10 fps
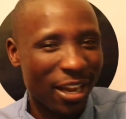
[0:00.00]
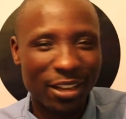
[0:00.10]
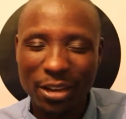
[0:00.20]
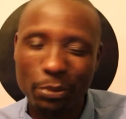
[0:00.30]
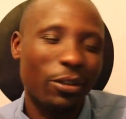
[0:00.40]

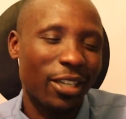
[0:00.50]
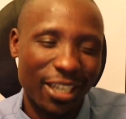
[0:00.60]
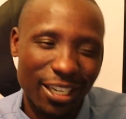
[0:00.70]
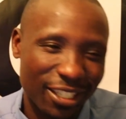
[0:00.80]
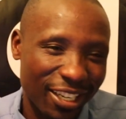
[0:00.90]
I am
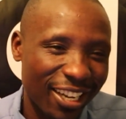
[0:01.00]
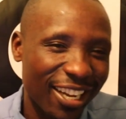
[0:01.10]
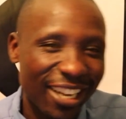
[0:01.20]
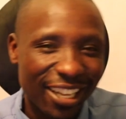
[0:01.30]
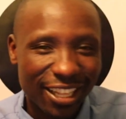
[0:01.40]
great
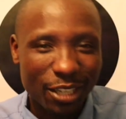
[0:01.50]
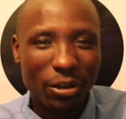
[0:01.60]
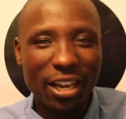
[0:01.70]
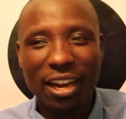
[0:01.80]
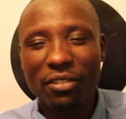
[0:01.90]
that
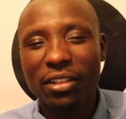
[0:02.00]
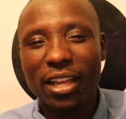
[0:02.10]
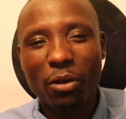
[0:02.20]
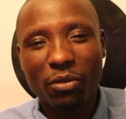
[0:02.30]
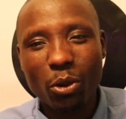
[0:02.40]
when I arrived
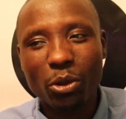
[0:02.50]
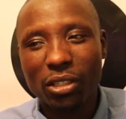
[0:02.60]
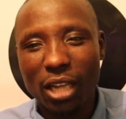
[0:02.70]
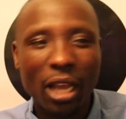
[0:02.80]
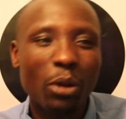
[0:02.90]
there, of
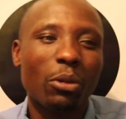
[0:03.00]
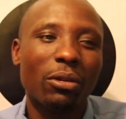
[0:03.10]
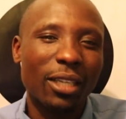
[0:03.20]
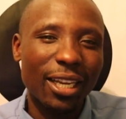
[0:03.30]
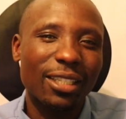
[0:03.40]
course, I
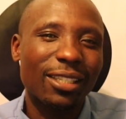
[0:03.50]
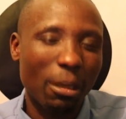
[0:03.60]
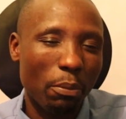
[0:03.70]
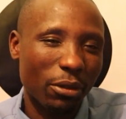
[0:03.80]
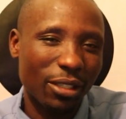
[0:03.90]
could get
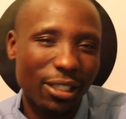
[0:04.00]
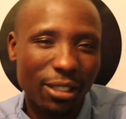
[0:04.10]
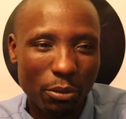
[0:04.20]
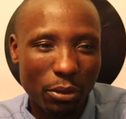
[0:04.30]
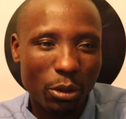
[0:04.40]
support
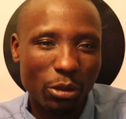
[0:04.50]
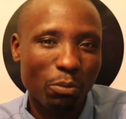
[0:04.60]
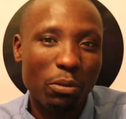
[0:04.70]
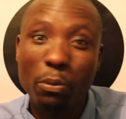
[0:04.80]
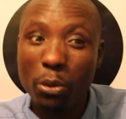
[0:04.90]
system because
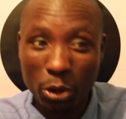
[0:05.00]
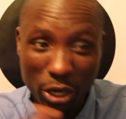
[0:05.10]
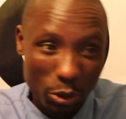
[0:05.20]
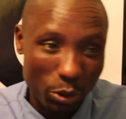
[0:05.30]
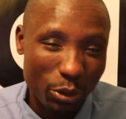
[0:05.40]
people
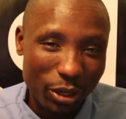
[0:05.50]
knew